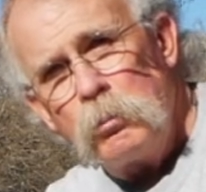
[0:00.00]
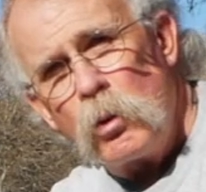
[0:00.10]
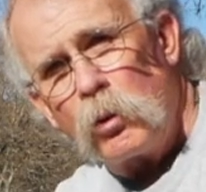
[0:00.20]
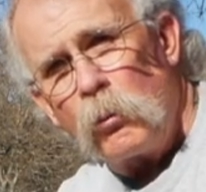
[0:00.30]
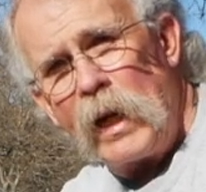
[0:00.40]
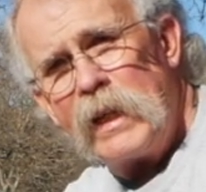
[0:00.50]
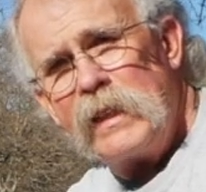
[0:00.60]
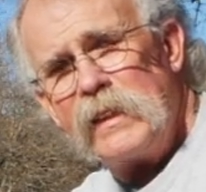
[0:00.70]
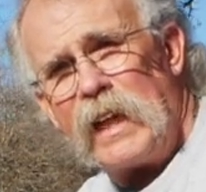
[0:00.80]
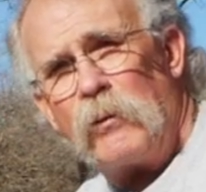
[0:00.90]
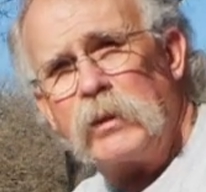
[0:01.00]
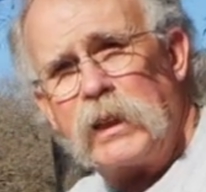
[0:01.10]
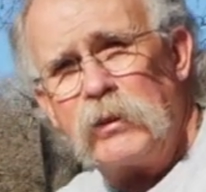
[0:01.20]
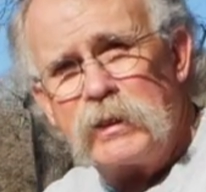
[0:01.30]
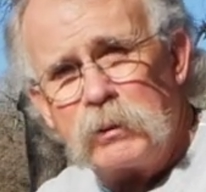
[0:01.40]
more weight. Now we're
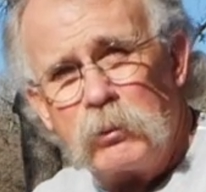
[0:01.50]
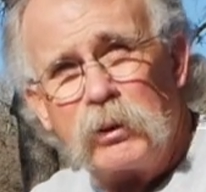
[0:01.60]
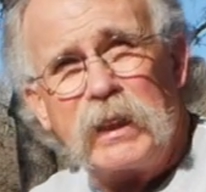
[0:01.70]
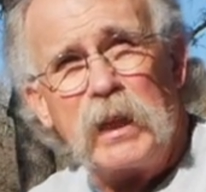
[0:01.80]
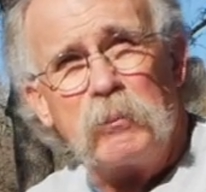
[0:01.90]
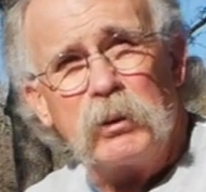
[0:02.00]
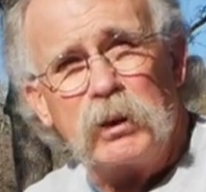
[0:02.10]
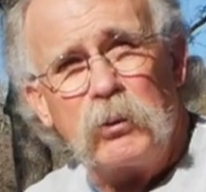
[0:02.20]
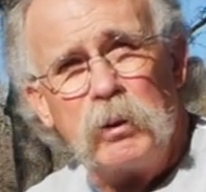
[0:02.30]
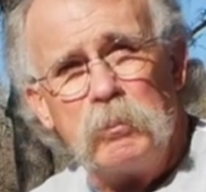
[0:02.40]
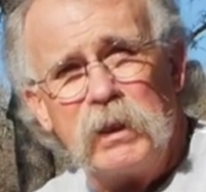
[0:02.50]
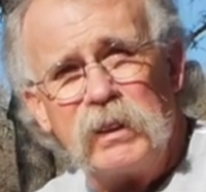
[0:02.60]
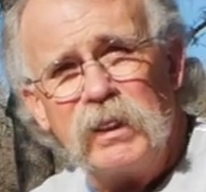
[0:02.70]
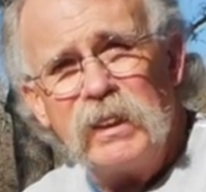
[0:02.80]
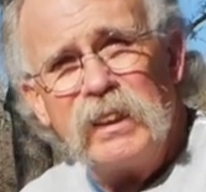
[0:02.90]
carrying some more camera equipment,
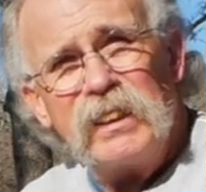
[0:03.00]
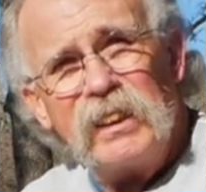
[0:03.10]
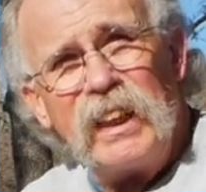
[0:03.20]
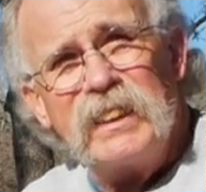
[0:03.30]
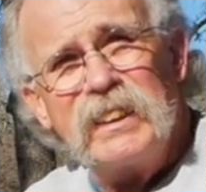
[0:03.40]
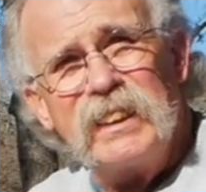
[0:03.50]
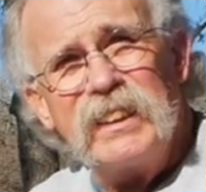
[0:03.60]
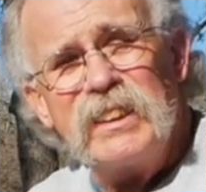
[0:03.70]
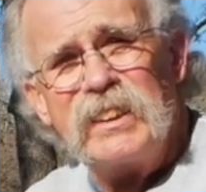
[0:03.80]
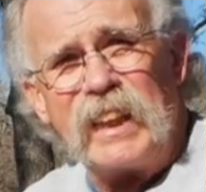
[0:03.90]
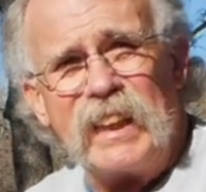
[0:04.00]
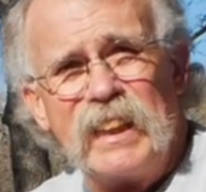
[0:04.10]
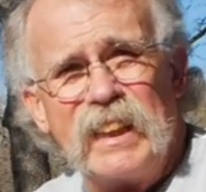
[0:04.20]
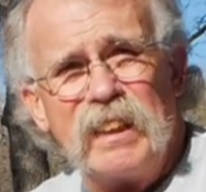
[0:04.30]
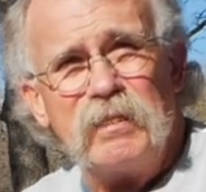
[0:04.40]
lenses,
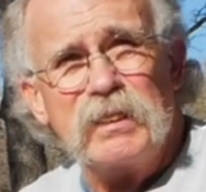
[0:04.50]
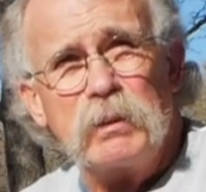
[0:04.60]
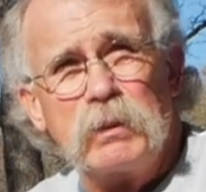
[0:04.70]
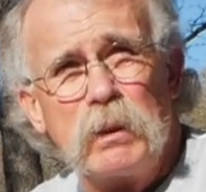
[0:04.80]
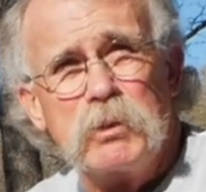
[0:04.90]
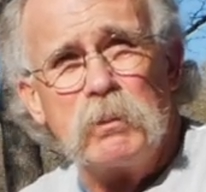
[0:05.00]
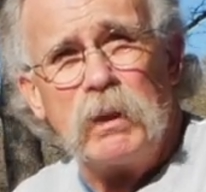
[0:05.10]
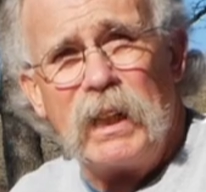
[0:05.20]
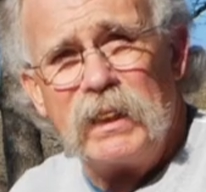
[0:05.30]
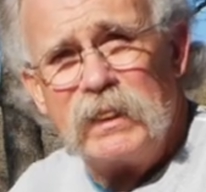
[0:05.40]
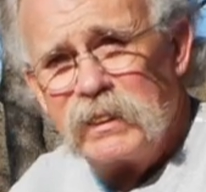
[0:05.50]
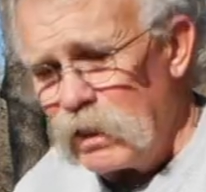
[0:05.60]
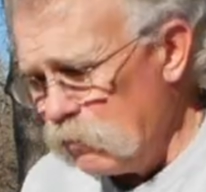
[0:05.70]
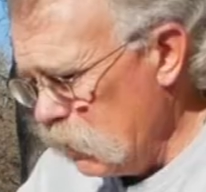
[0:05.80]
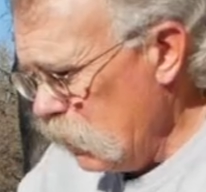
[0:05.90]
and sometimes some ID
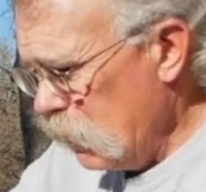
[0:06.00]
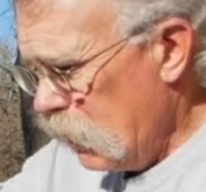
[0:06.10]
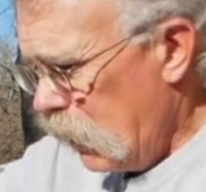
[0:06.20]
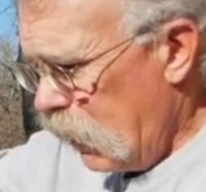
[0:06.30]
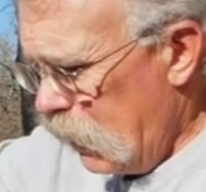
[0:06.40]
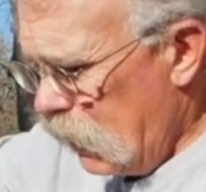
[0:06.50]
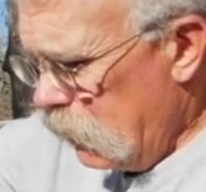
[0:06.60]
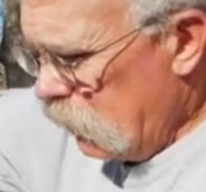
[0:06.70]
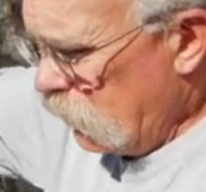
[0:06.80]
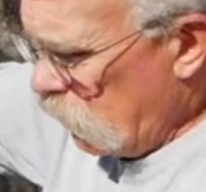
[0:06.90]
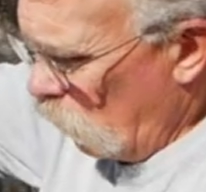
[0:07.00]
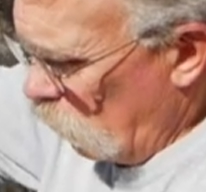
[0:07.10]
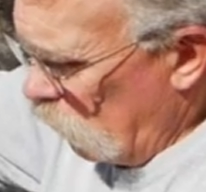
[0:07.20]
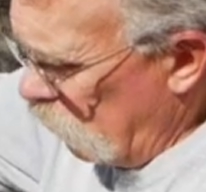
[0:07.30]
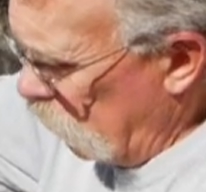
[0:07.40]
stuff. And
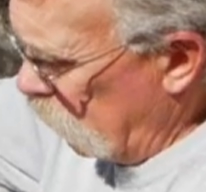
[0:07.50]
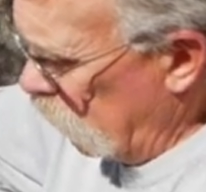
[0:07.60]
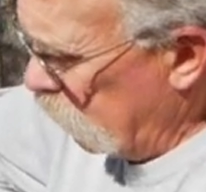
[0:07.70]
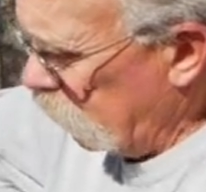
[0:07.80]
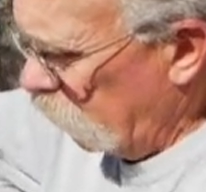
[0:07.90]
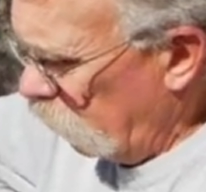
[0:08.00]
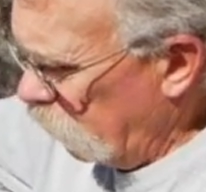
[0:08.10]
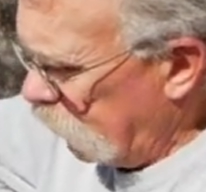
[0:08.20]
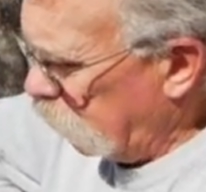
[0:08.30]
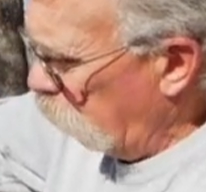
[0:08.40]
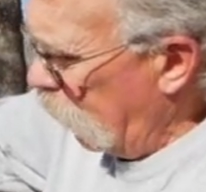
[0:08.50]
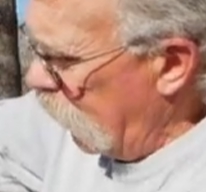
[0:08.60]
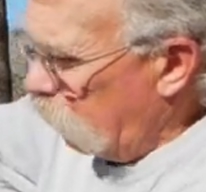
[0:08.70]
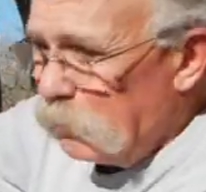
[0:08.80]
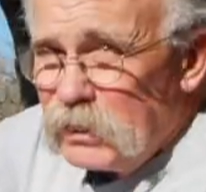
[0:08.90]
so it's a little nicer
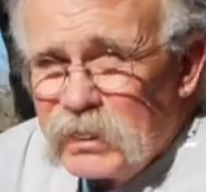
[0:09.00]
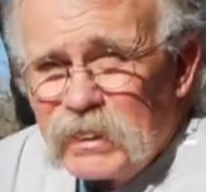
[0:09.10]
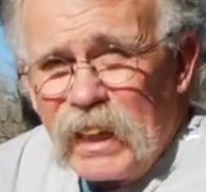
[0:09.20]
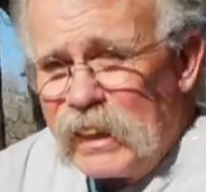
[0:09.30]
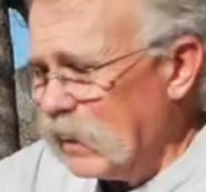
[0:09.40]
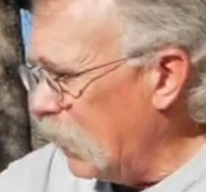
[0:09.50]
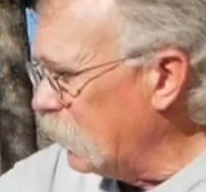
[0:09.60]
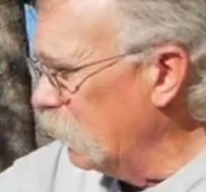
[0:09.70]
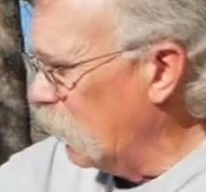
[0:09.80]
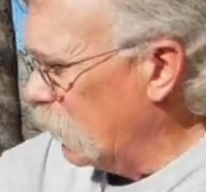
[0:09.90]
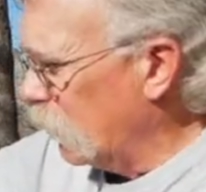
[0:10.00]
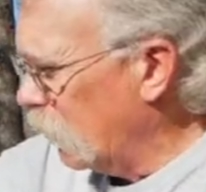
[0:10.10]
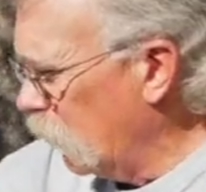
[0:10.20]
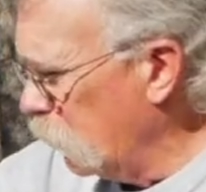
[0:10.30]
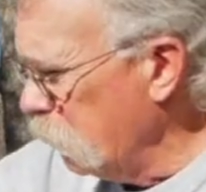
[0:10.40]
pack. We just got it not too long
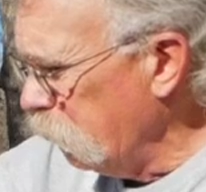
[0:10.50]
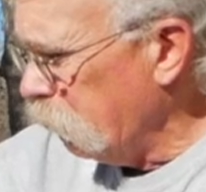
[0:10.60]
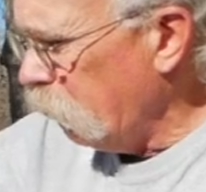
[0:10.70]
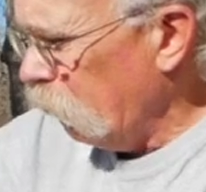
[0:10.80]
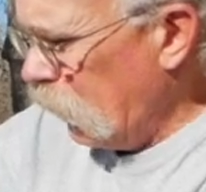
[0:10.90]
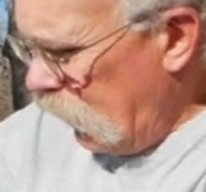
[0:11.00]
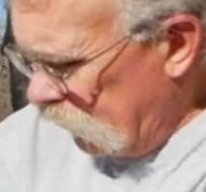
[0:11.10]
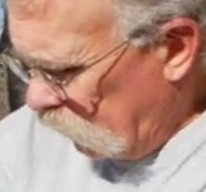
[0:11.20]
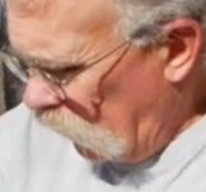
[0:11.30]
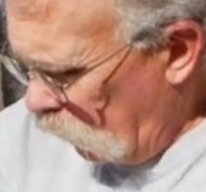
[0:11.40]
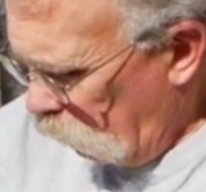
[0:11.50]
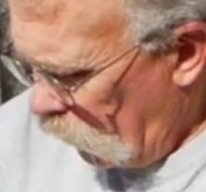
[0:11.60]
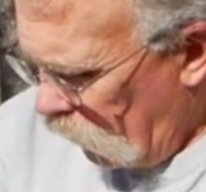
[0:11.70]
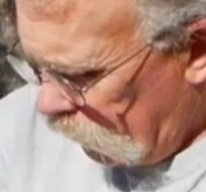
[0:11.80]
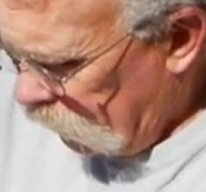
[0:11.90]
ago. Has a lot of
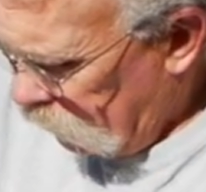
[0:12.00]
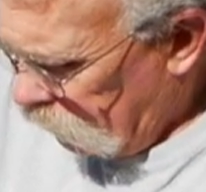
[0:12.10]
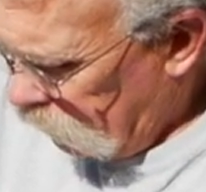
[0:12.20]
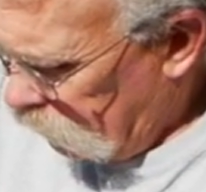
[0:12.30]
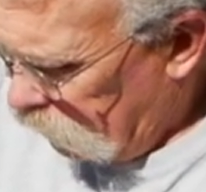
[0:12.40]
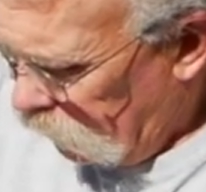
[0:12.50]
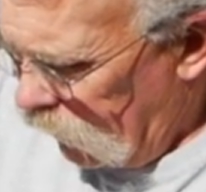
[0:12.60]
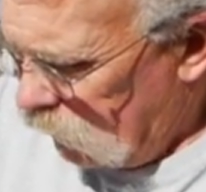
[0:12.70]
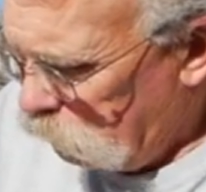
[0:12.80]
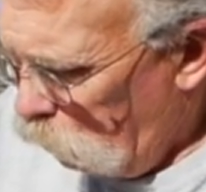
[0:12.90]
pockets, lash